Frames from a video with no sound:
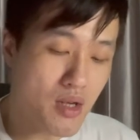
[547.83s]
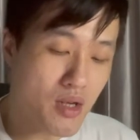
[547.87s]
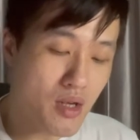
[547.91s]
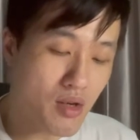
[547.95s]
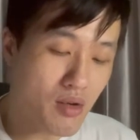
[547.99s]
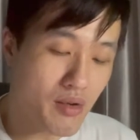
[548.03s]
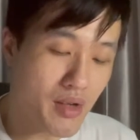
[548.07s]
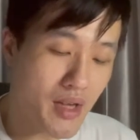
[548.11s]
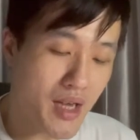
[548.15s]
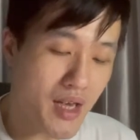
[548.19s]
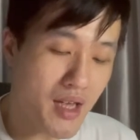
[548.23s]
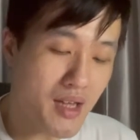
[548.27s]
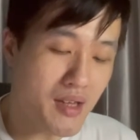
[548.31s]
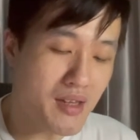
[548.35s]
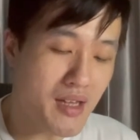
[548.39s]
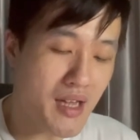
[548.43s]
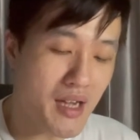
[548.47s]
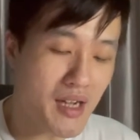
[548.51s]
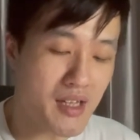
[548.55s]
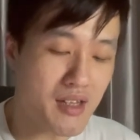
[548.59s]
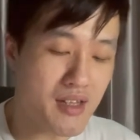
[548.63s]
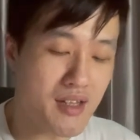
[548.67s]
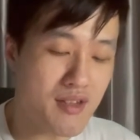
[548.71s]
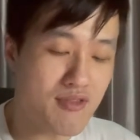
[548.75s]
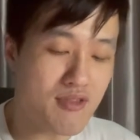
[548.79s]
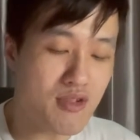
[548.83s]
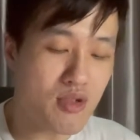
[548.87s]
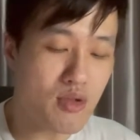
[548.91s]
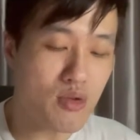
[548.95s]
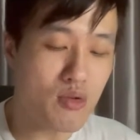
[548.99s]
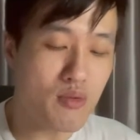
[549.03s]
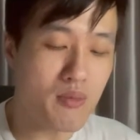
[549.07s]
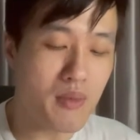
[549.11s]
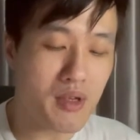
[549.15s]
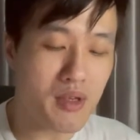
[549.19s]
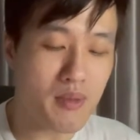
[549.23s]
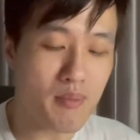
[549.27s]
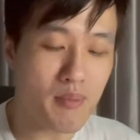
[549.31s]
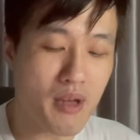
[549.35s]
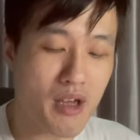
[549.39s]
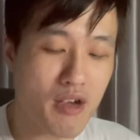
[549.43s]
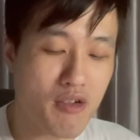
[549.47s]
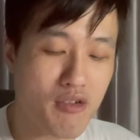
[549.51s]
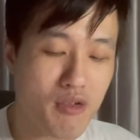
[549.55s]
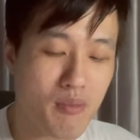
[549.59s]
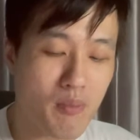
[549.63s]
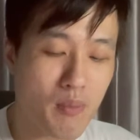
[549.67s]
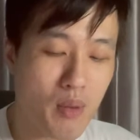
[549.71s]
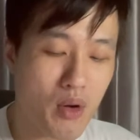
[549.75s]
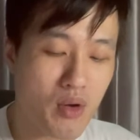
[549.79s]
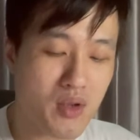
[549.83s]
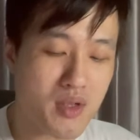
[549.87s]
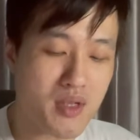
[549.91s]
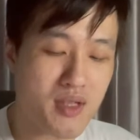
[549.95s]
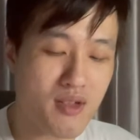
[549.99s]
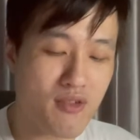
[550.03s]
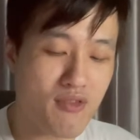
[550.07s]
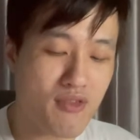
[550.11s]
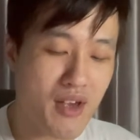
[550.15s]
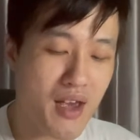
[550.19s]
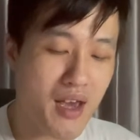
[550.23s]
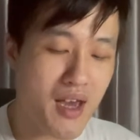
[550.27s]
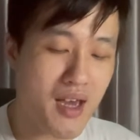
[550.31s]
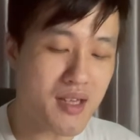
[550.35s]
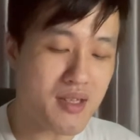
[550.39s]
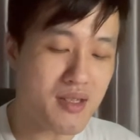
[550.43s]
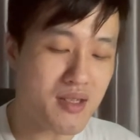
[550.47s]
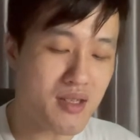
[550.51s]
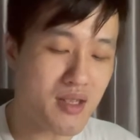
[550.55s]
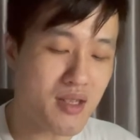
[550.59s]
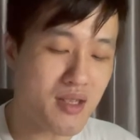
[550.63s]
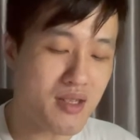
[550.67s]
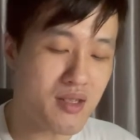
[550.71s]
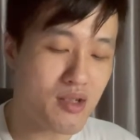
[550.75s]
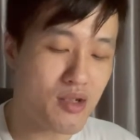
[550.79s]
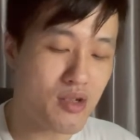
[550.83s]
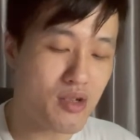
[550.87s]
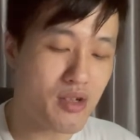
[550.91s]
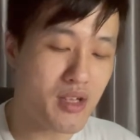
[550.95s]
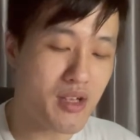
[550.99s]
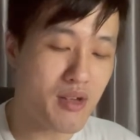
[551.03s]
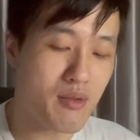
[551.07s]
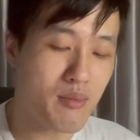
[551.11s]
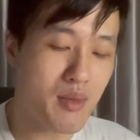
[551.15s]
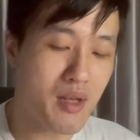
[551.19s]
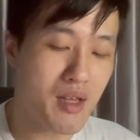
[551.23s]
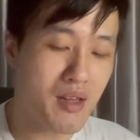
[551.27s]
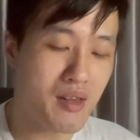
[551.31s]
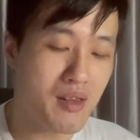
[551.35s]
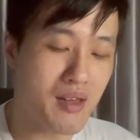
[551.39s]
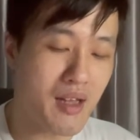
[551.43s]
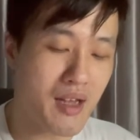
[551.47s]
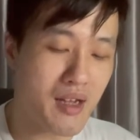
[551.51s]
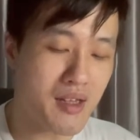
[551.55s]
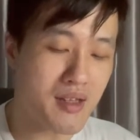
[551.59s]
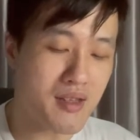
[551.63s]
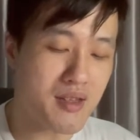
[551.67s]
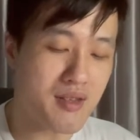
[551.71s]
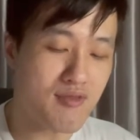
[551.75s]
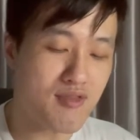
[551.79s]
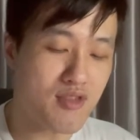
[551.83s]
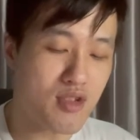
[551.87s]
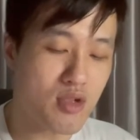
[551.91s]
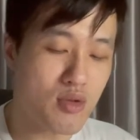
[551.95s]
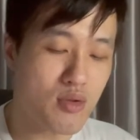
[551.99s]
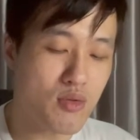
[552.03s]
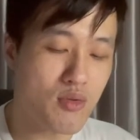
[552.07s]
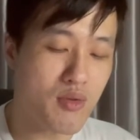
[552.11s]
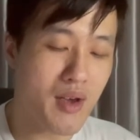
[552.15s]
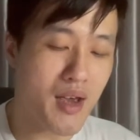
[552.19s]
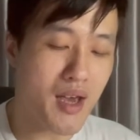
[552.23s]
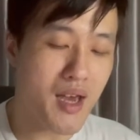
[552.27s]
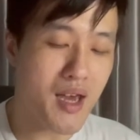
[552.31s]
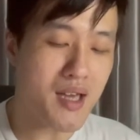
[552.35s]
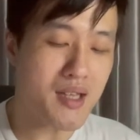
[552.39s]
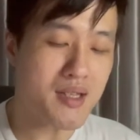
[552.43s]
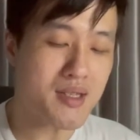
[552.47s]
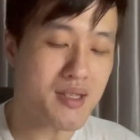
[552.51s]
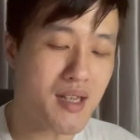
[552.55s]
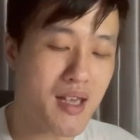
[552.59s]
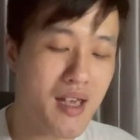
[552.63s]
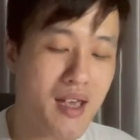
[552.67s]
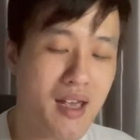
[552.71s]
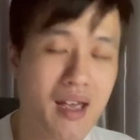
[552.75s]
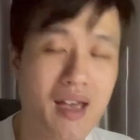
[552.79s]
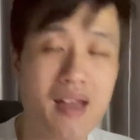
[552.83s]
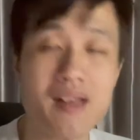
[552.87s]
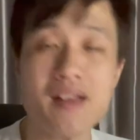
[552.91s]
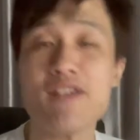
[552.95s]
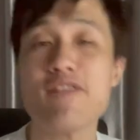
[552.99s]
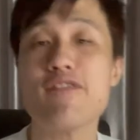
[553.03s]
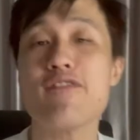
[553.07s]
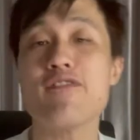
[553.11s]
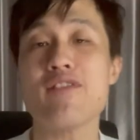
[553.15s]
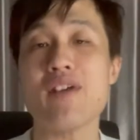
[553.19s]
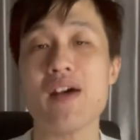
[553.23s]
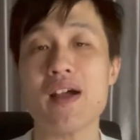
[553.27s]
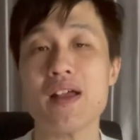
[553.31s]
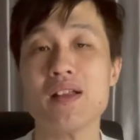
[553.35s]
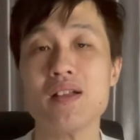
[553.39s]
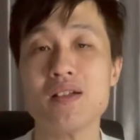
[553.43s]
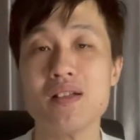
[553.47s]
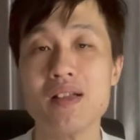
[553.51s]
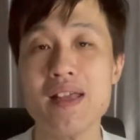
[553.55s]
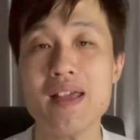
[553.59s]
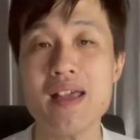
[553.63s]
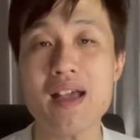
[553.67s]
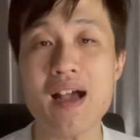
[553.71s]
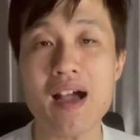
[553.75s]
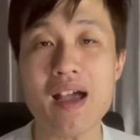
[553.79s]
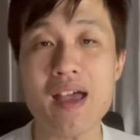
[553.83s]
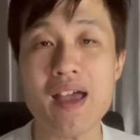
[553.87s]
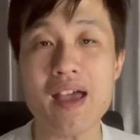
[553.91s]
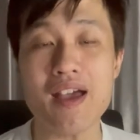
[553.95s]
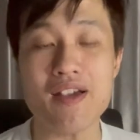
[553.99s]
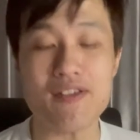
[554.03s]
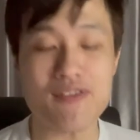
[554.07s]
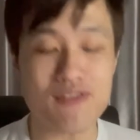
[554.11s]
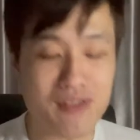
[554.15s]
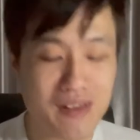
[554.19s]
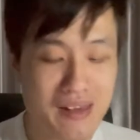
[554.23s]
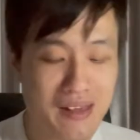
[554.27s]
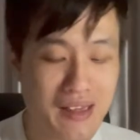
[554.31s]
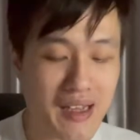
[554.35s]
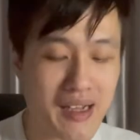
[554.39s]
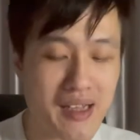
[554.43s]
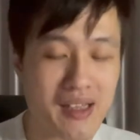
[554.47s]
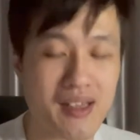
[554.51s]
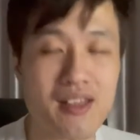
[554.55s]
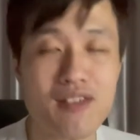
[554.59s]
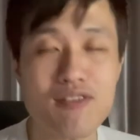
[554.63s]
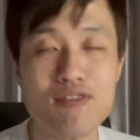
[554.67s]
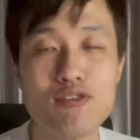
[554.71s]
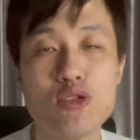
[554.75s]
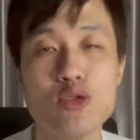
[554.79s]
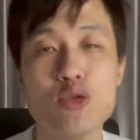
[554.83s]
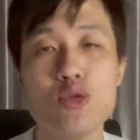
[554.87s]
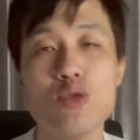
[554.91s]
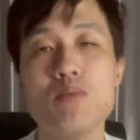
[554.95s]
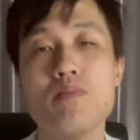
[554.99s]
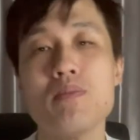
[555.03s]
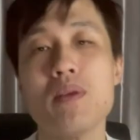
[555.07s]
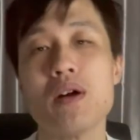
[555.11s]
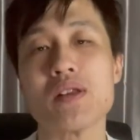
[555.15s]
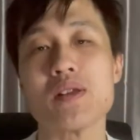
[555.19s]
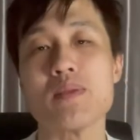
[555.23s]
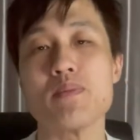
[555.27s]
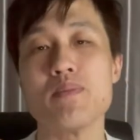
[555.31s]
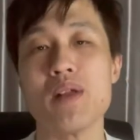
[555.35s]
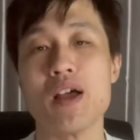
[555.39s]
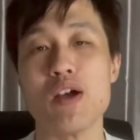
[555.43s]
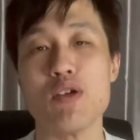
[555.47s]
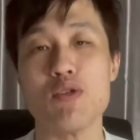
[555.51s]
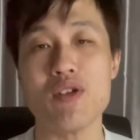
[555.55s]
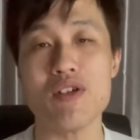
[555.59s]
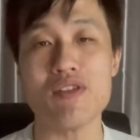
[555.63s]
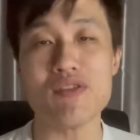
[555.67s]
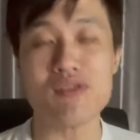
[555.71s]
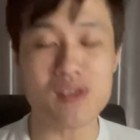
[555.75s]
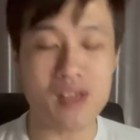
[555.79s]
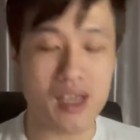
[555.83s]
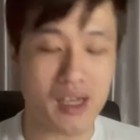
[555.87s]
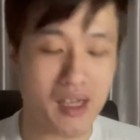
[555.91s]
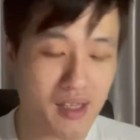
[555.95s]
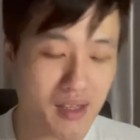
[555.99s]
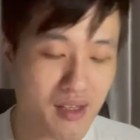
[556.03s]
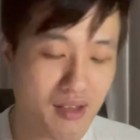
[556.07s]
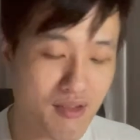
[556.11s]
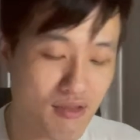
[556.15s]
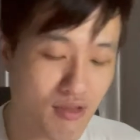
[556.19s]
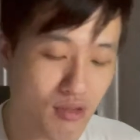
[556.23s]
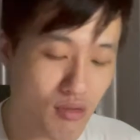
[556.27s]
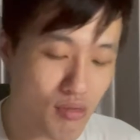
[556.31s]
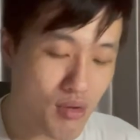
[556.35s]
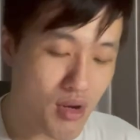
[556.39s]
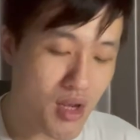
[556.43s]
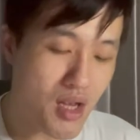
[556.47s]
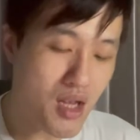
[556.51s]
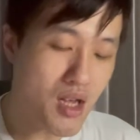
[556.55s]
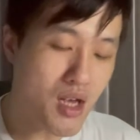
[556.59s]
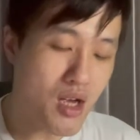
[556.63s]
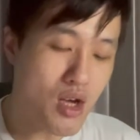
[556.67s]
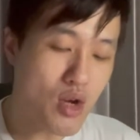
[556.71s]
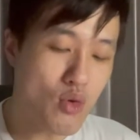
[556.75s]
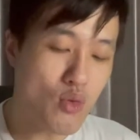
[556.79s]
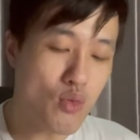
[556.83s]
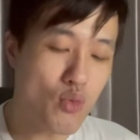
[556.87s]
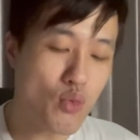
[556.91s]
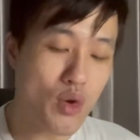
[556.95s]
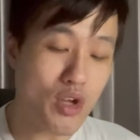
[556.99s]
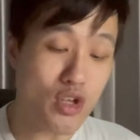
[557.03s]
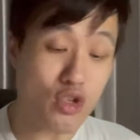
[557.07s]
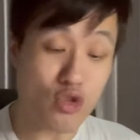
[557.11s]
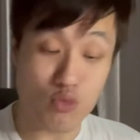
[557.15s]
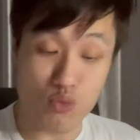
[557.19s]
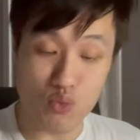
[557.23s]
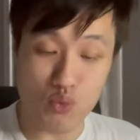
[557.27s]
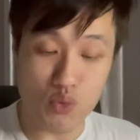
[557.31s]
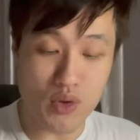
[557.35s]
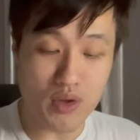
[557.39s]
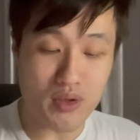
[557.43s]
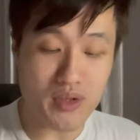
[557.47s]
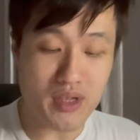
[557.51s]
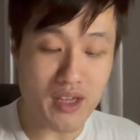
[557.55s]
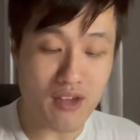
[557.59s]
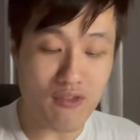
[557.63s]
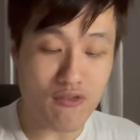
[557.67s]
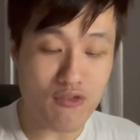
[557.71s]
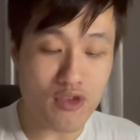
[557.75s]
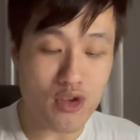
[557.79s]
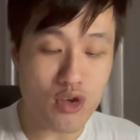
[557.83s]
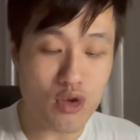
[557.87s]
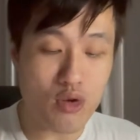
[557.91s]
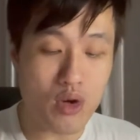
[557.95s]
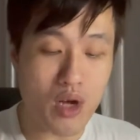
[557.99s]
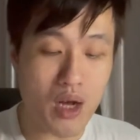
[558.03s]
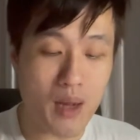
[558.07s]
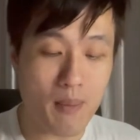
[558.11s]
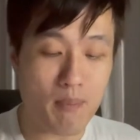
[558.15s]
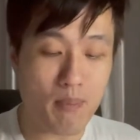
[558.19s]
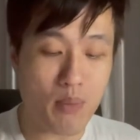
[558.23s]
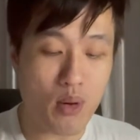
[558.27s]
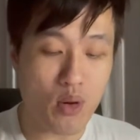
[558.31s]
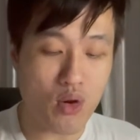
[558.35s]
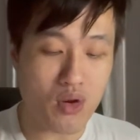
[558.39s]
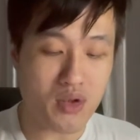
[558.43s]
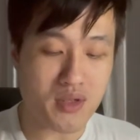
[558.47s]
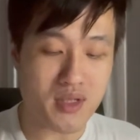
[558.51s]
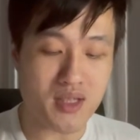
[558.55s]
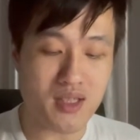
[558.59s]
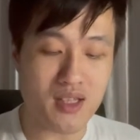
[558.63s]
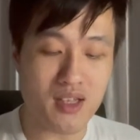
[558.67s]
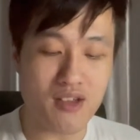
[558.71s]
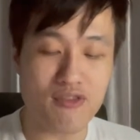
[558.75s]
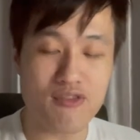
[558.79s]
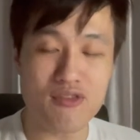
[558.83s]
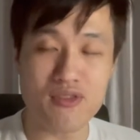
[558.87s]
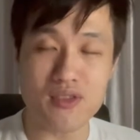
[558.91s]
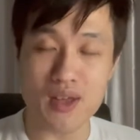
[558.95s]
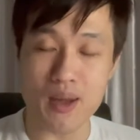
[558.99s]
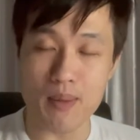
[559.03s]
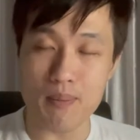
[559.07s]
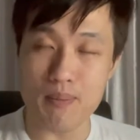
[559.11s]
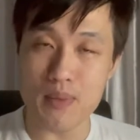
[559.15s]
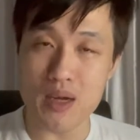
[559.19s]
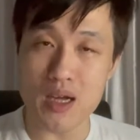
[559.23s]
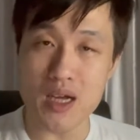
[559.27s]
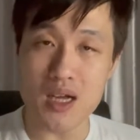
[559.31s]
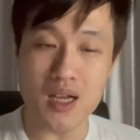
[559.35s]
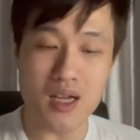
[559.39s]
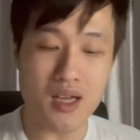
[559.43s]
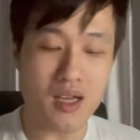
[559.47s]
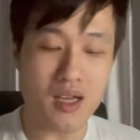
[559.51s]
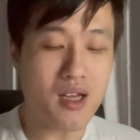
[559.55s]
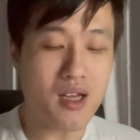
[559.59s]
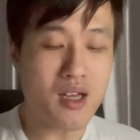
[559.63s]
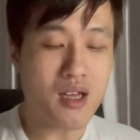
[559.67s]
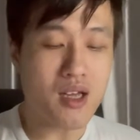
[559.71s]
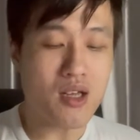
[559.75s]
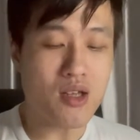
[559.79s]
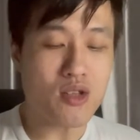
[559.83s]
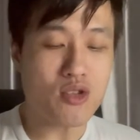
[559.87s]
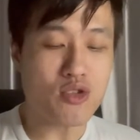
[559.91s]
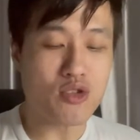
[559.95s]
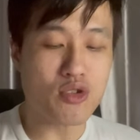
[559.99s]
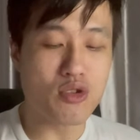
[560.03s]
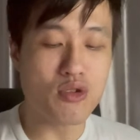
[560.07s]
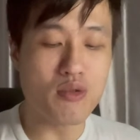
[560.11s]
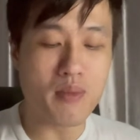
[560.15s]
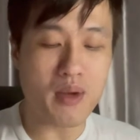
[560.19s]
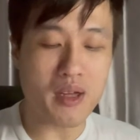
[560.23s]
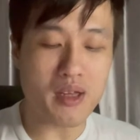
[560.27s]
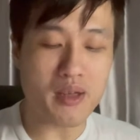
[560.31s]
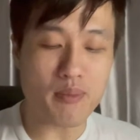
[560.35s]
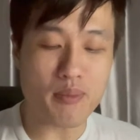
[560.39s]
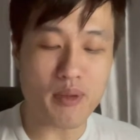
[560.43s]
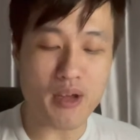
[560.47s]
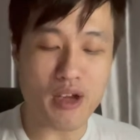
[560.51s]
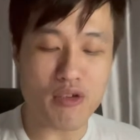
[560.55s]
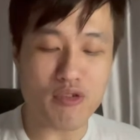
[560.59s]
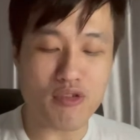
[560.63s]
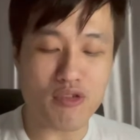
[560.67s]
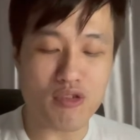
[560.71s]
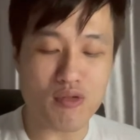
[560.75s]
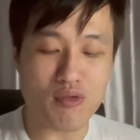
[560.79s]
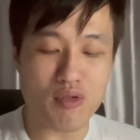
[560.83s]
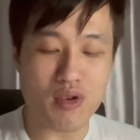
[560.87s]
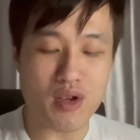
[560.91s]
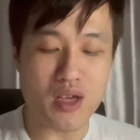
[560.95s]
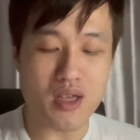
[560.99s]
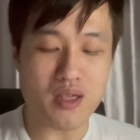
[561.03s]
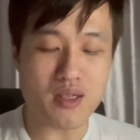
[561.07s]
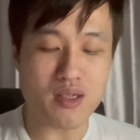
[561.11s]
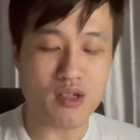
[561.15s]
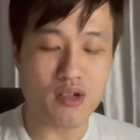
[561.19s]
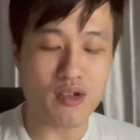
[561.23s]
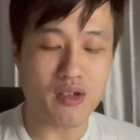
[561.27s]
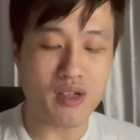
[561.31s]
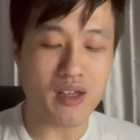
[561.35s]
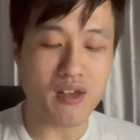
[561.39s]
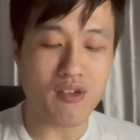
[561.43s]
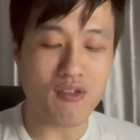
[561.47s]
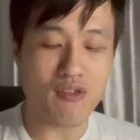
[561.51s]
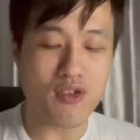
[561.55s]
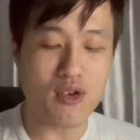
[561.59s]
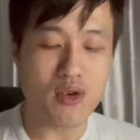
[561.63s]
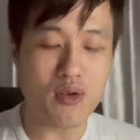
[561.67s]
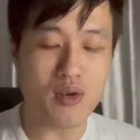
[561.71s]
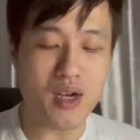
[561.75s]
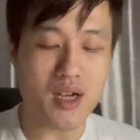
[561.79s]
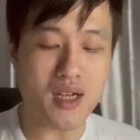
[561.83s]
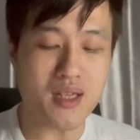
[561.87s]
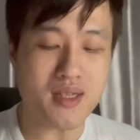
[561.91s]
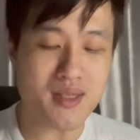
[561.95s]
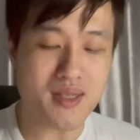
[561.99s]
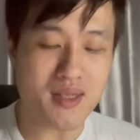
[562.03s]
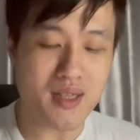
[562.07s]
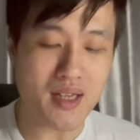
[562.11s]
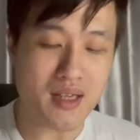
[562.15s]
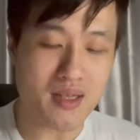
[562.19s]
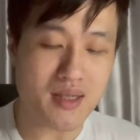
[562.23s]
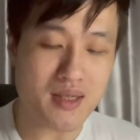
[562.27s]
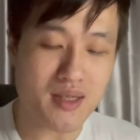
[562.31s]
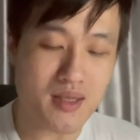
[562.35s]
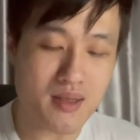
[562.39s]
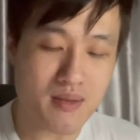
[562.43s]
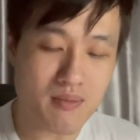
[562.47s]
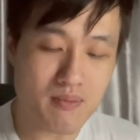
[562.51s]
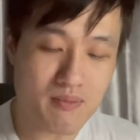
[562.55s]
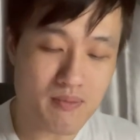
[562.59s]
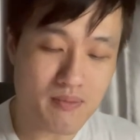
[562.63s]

Okay, negative 2 multiplied with positive x is going to give me negative 2x. And then finally, I have negative 2 multiplied with negative 3, which will give you a positive number. 2 multiplied with 3 is going to give you a 6.